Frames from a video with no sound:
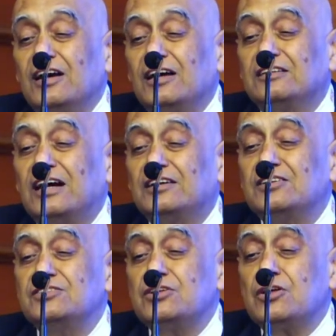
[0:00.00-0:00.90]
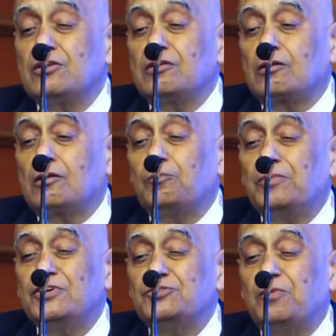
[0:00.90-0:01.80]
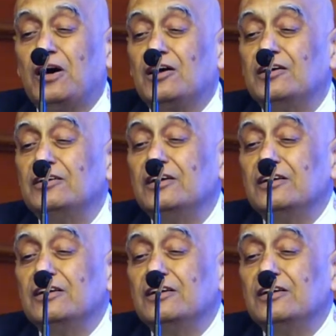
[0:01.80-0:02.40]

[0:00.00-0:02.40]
and that is replaced by